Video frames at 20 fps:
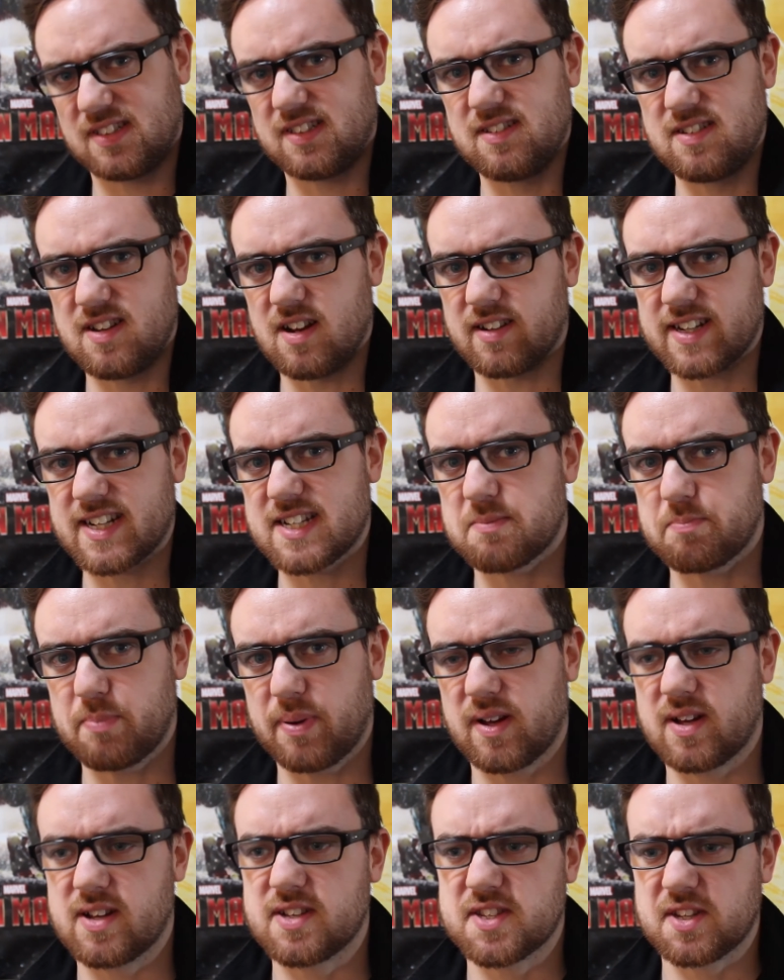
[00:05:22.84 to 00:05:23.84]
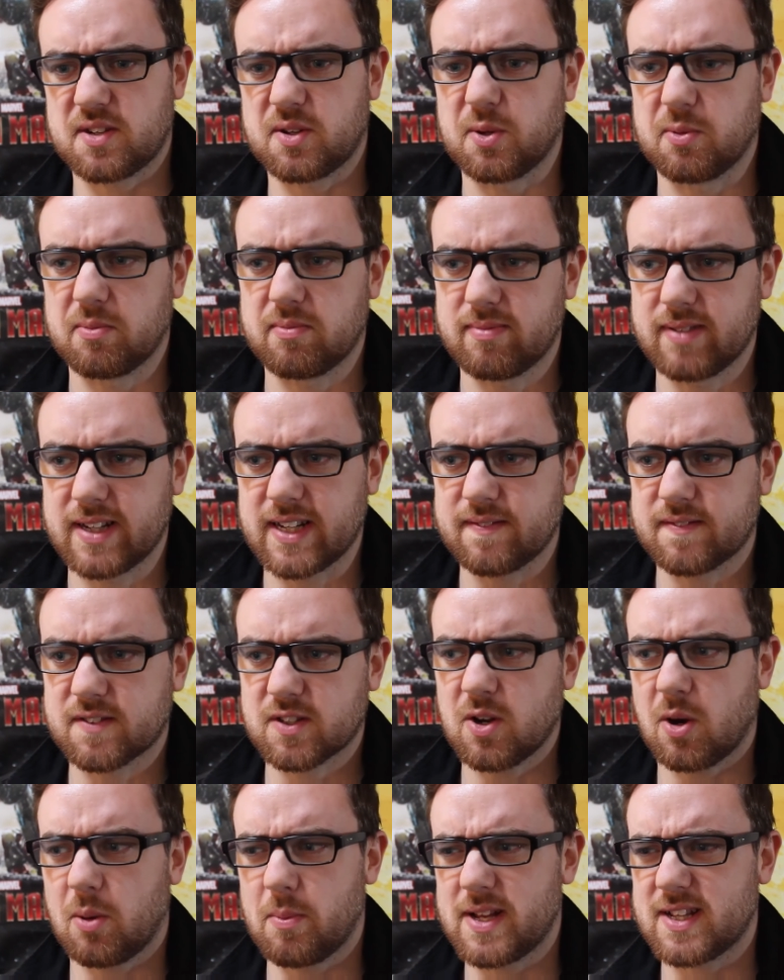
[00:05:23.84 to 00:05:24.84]
nice person who leaves
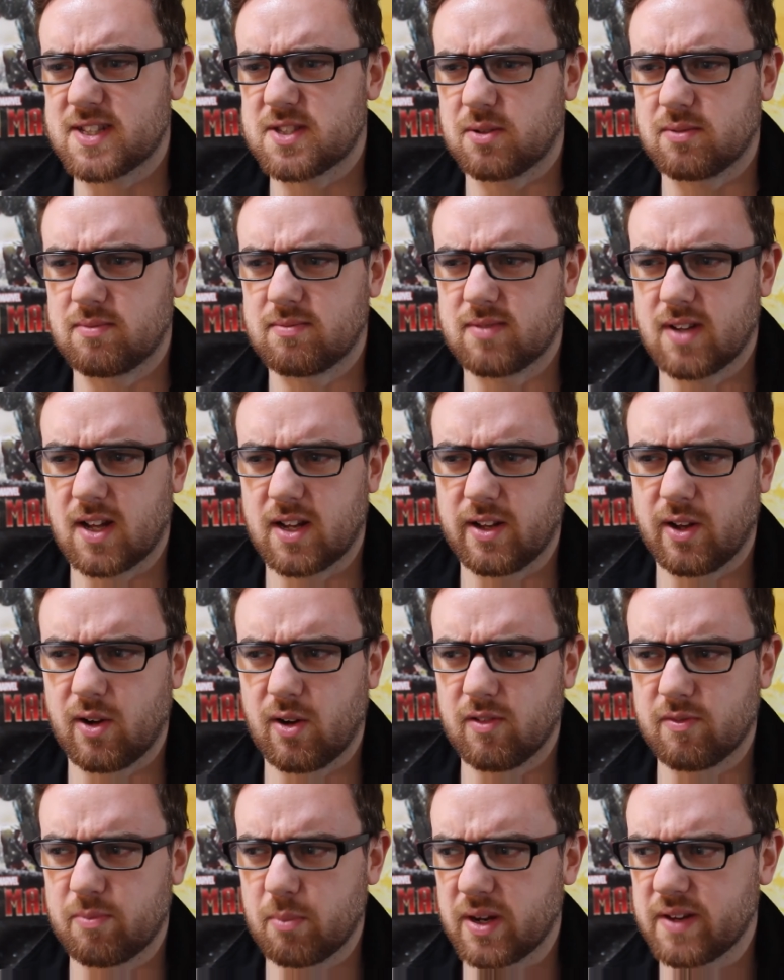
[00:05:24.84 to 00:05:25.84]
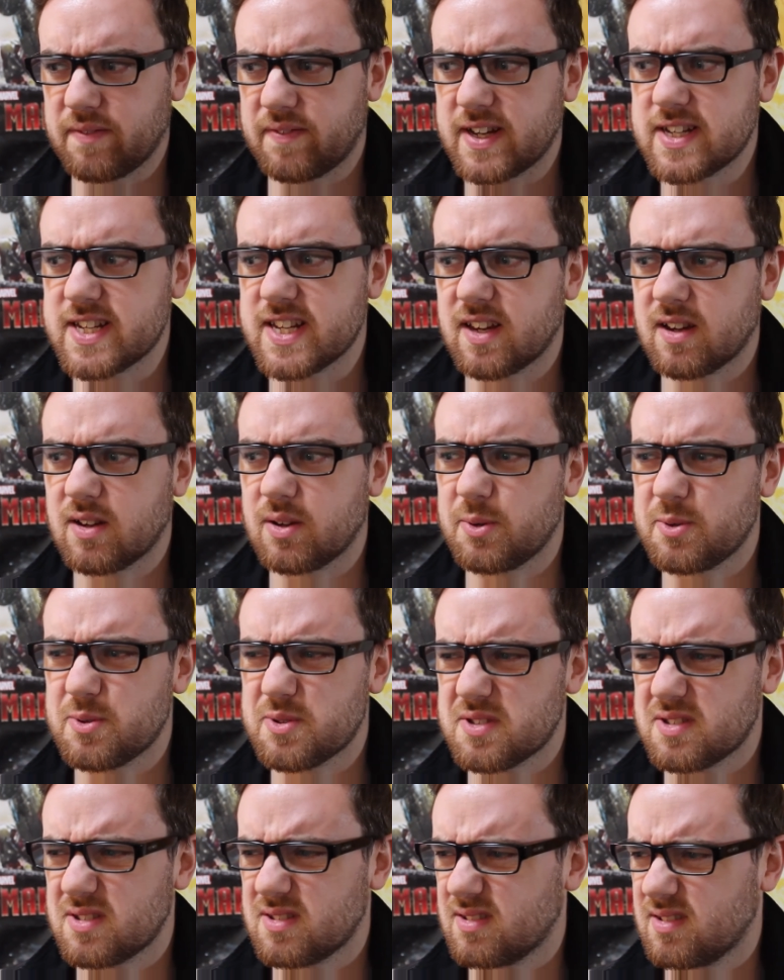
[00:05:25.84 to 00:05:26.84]
comments on a lot of my
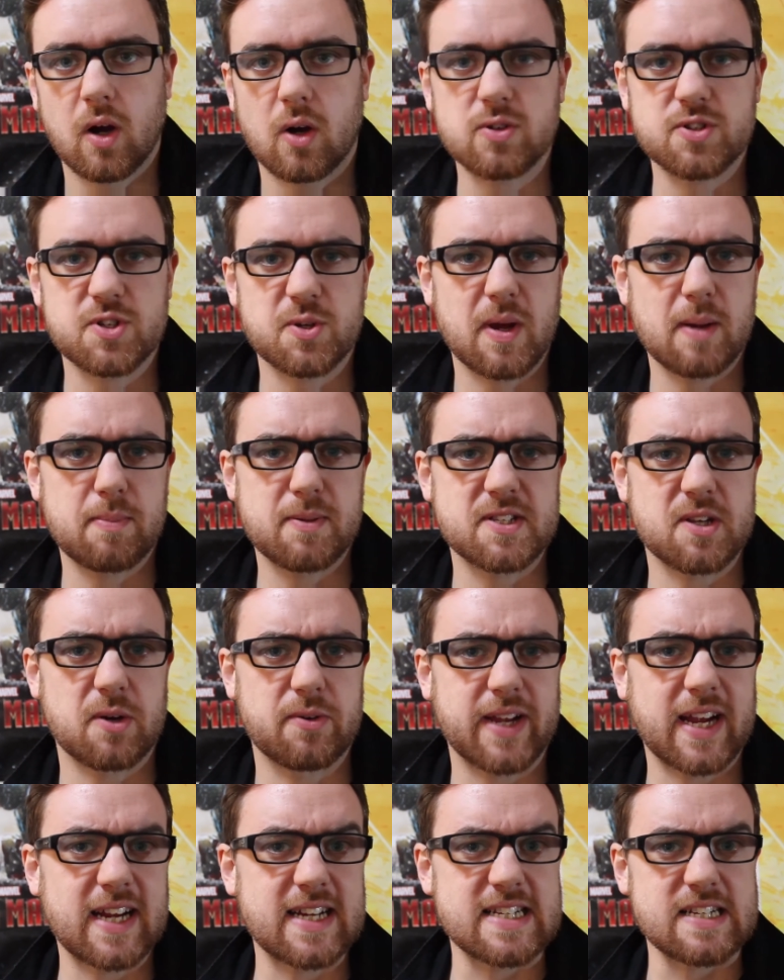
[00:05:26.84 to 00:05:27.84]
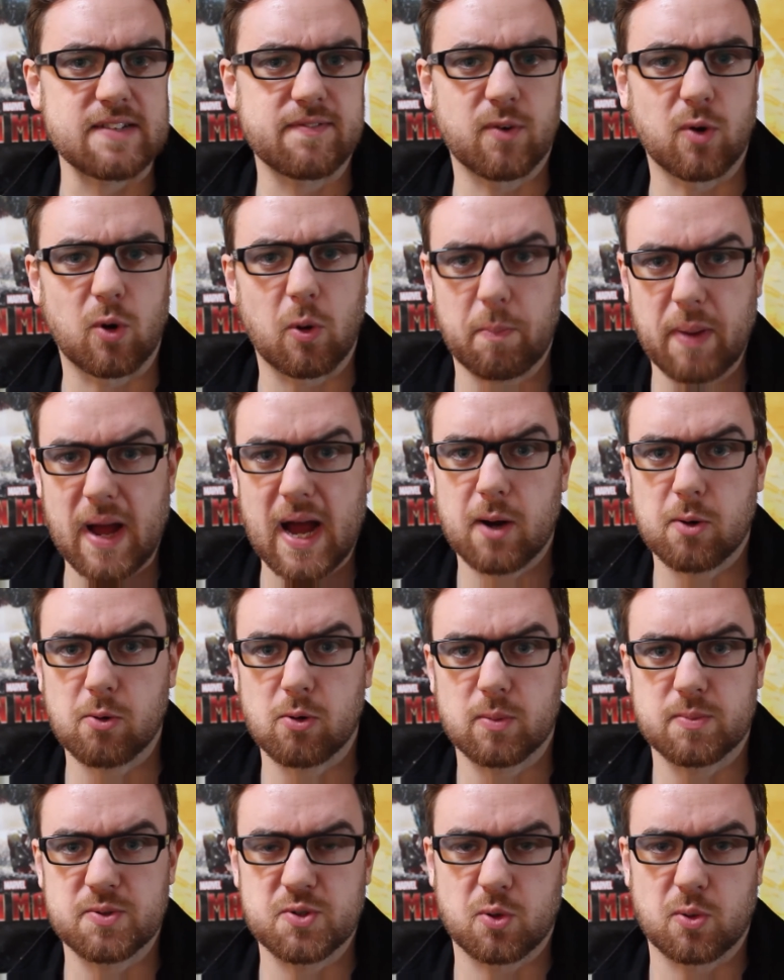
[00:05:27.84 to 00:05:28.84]
videos. On to episode 84,
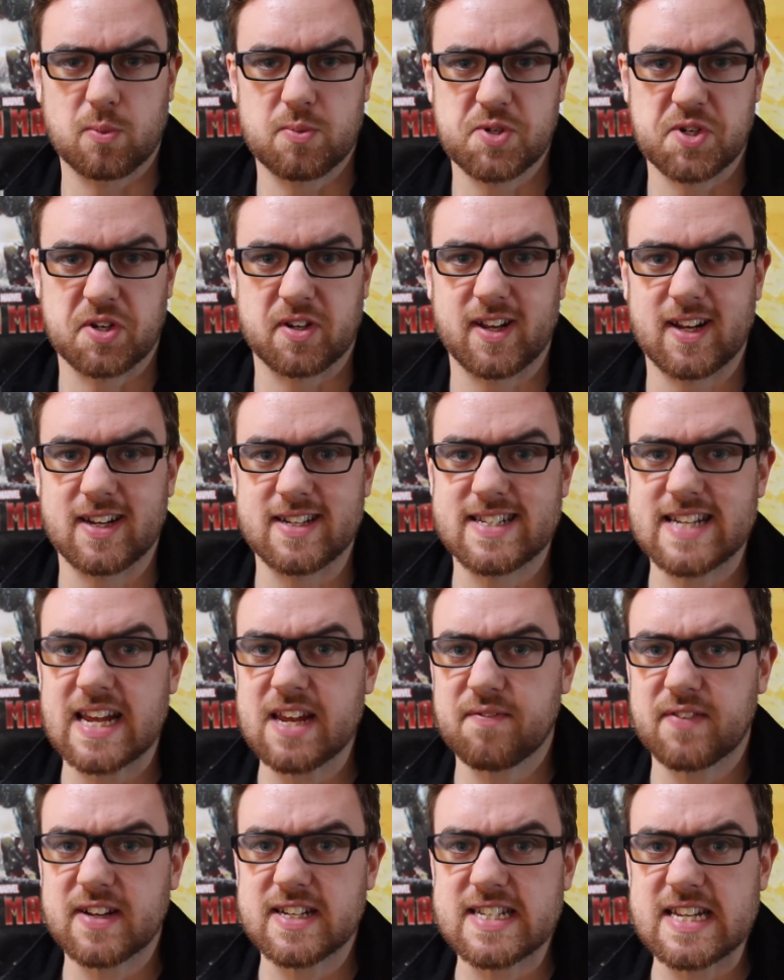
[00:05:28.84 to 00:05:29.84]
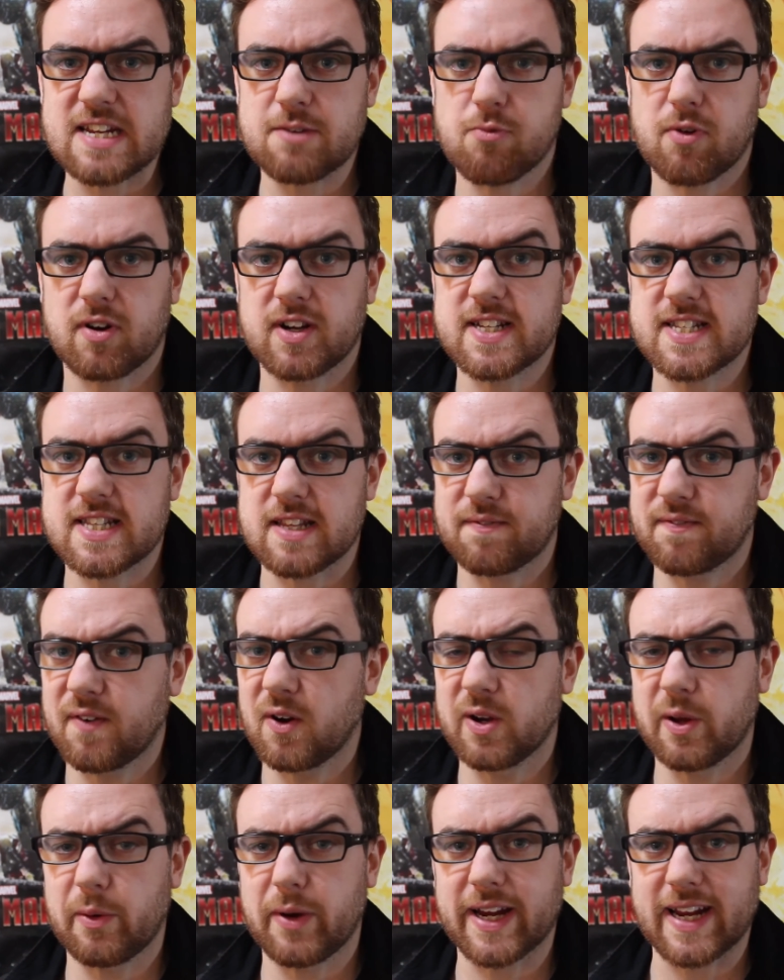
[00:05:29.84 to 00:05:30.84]
Power Absorption, and David D writes the
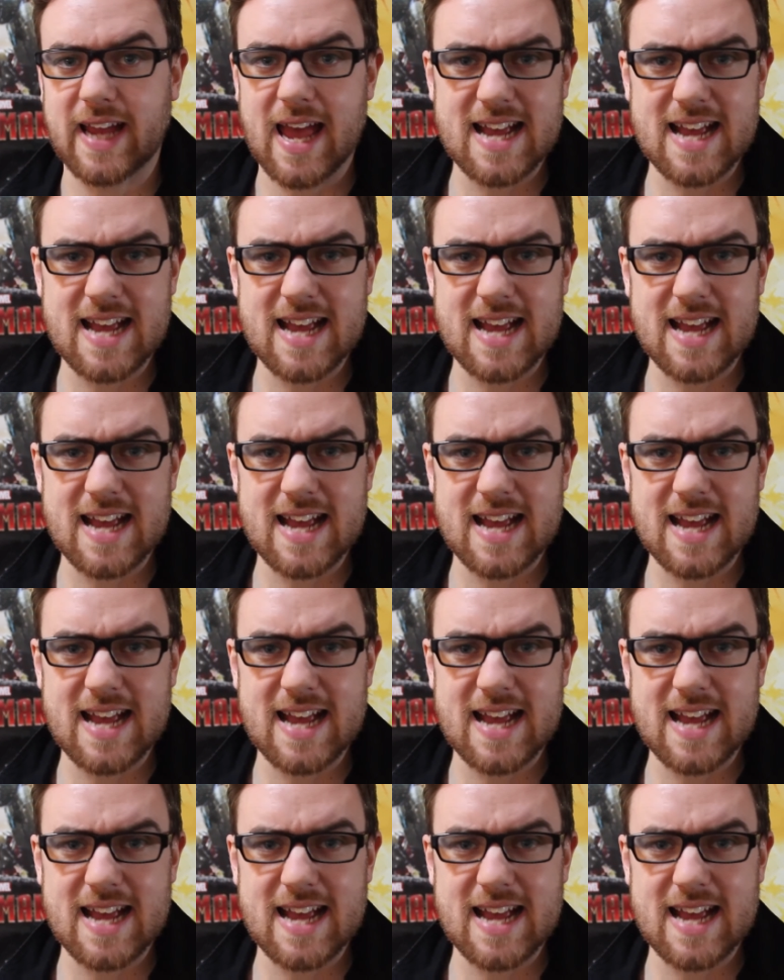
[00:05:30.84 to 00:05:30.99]
following